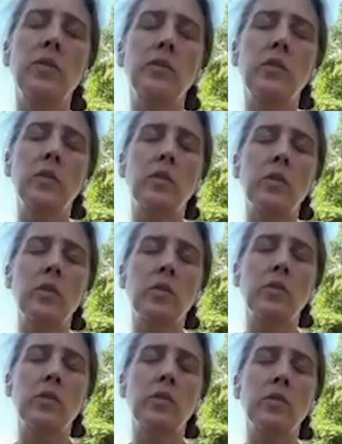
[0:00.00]

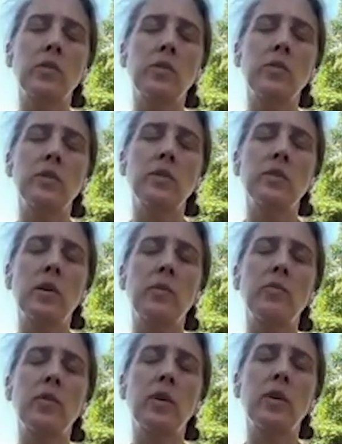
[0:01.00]
physical
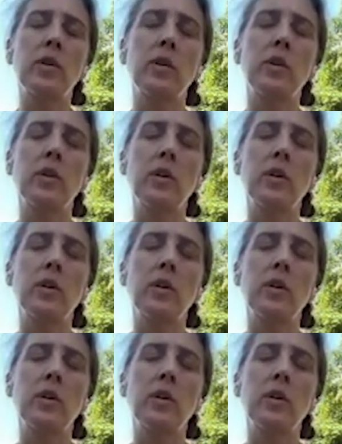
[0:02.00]
discomfort